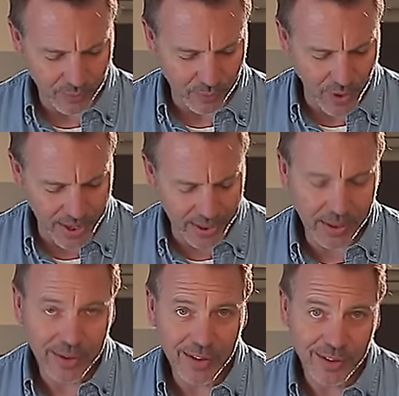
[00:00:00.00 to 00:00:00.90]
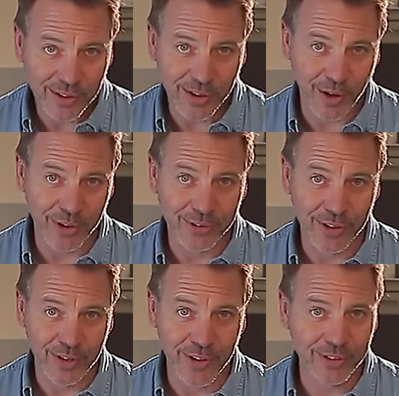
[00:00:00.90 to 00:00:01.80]
ready to go to
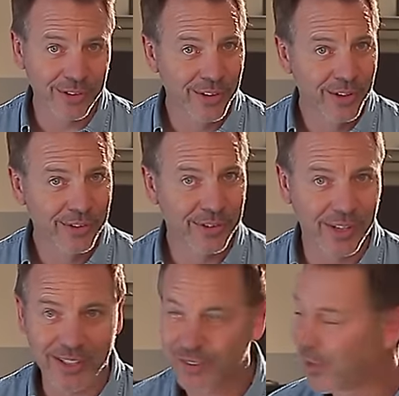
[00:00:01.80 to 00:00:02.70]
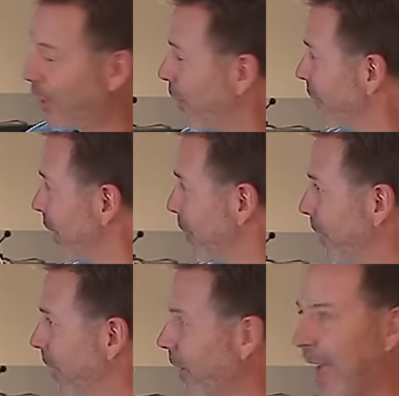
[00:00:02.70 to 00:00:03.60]
service. So let's go over to the
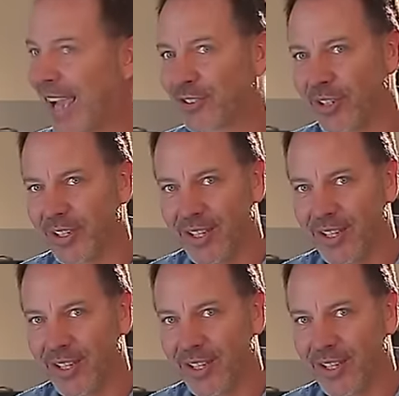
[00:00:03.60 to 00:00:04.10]
mill. Actually,